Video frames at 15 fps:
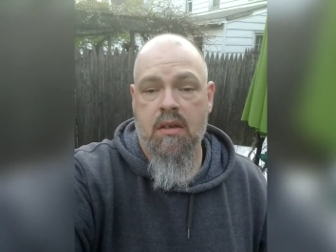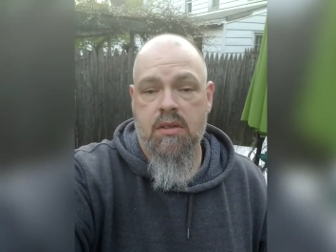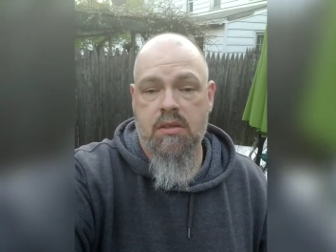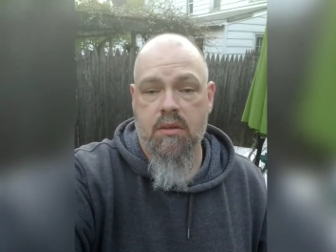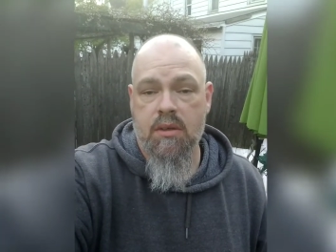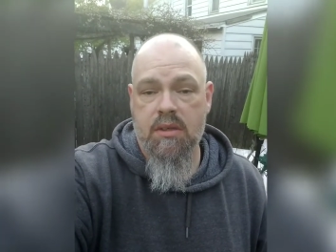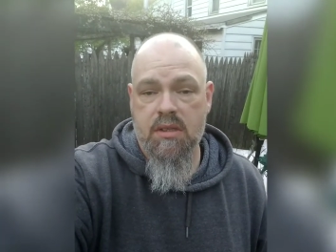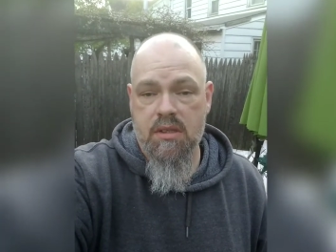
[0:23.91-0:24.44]

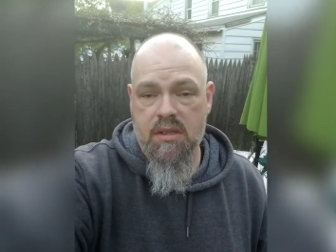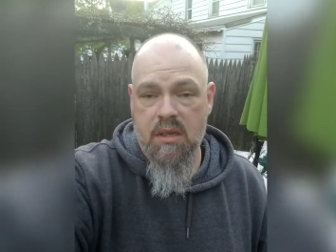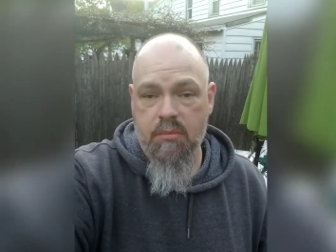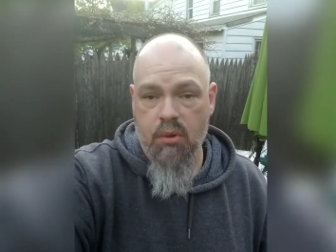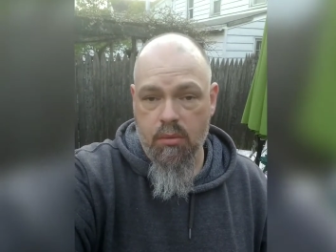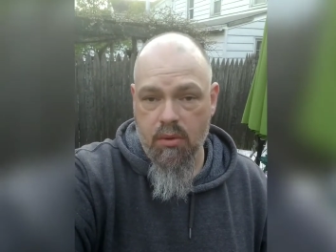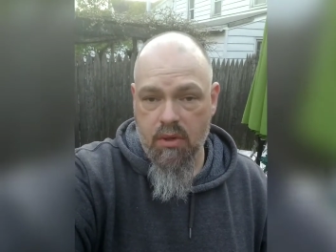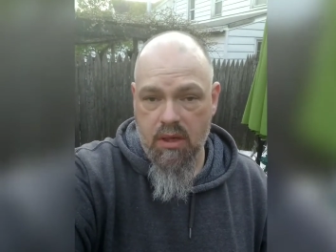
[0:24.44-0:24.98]
So this is a
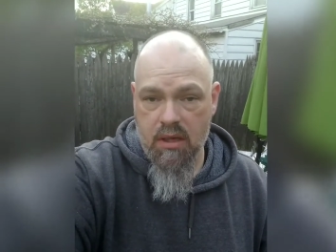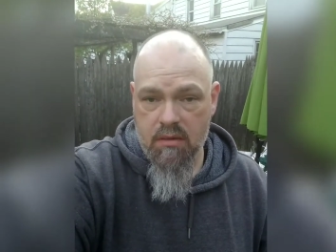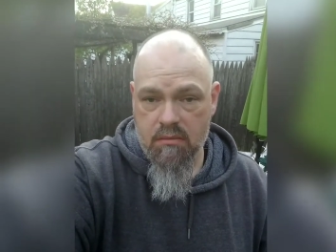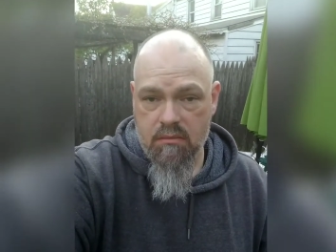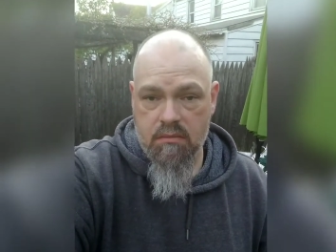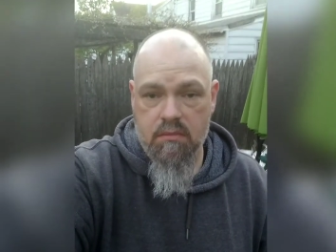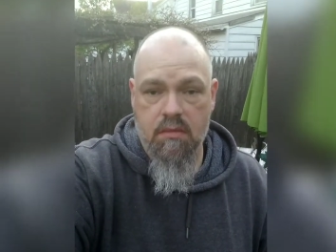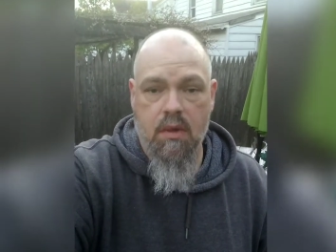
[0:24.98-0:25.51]
boo-boo kit.
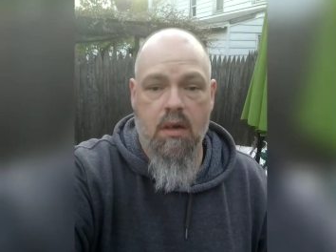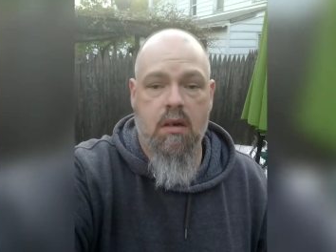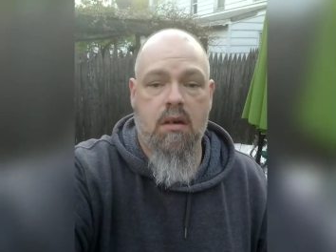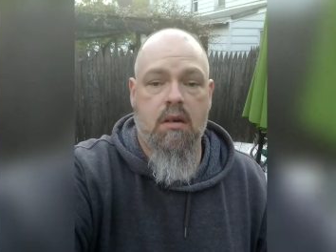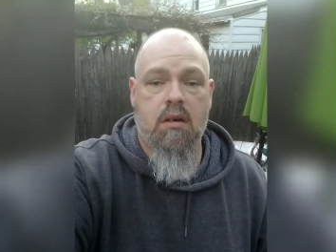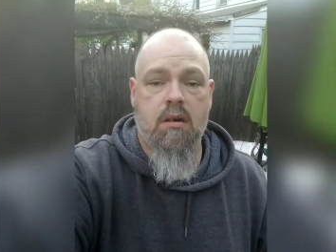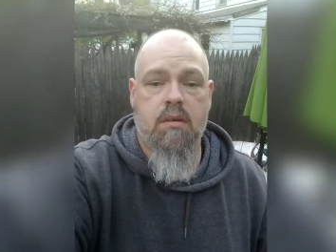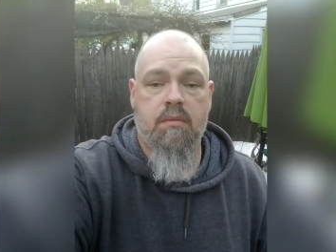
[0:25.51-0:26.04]

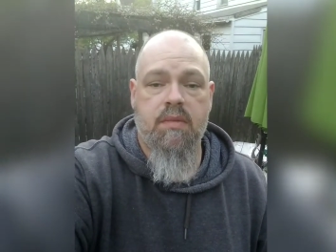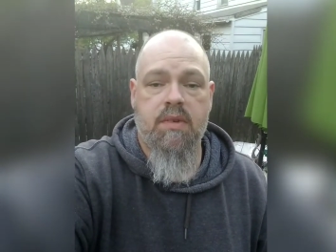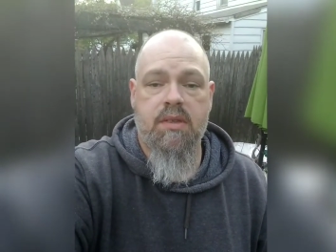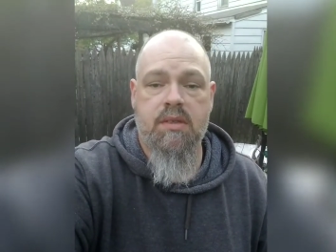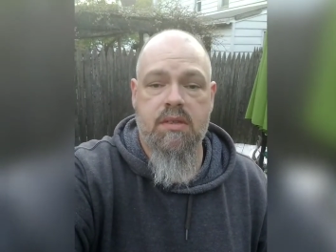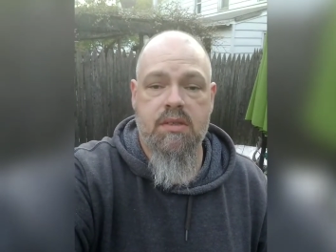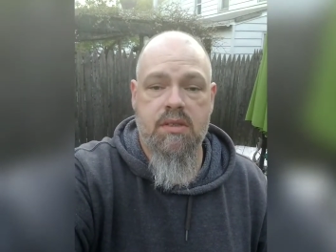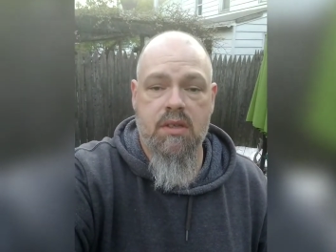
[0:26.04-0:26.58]
Um,
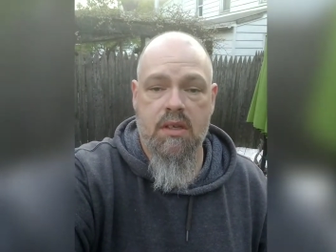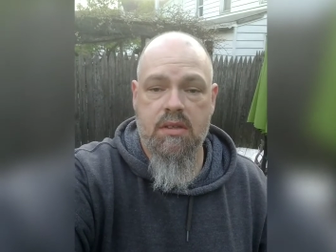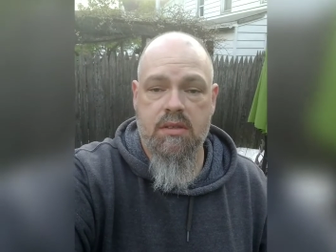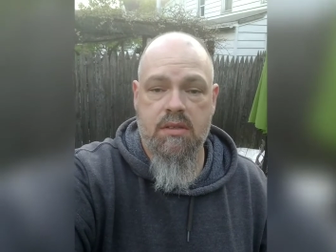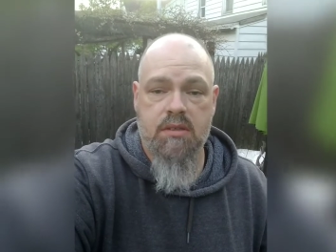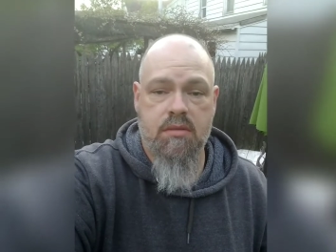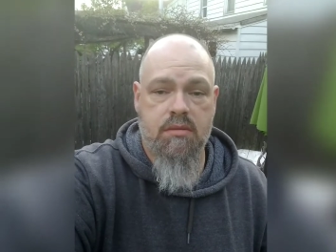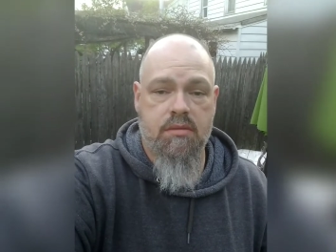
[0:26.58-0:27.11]
this is
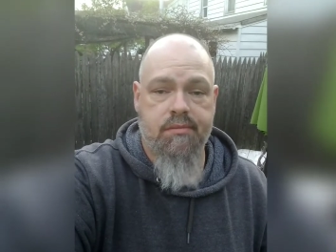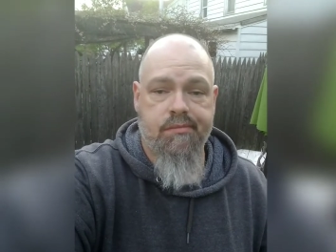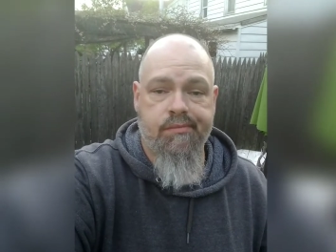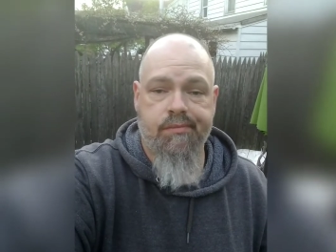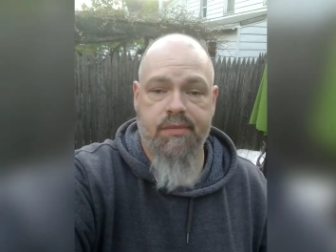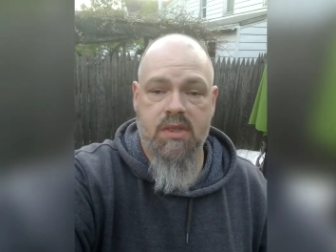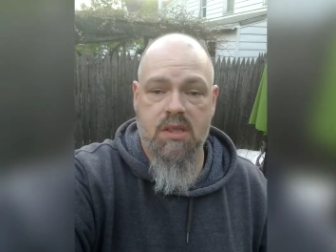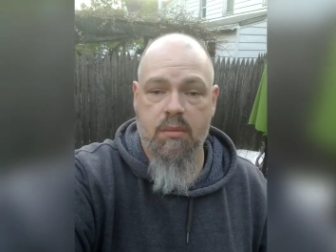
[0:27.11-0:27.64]
just
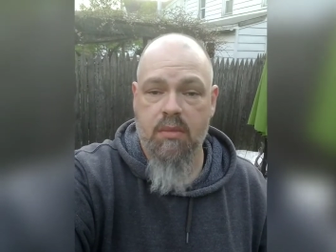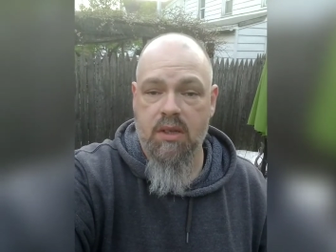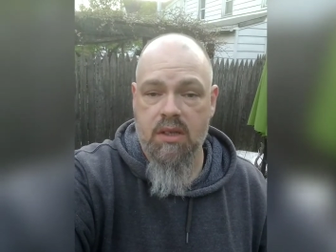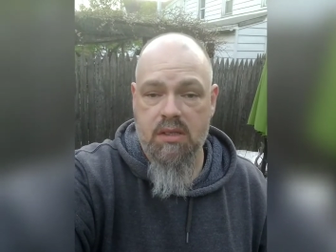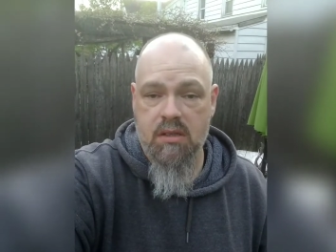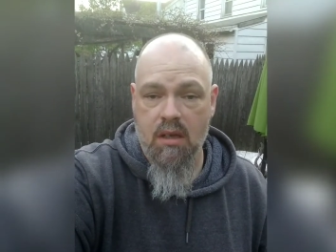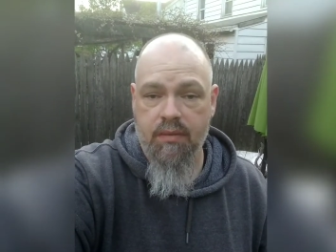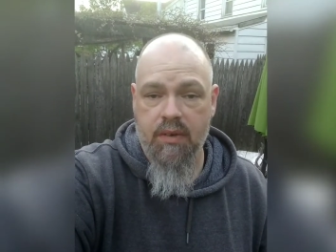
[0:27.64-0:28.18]
some of the
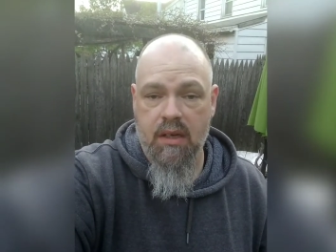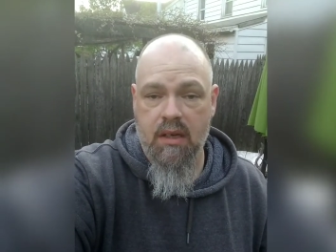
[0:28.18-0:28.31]
stuff.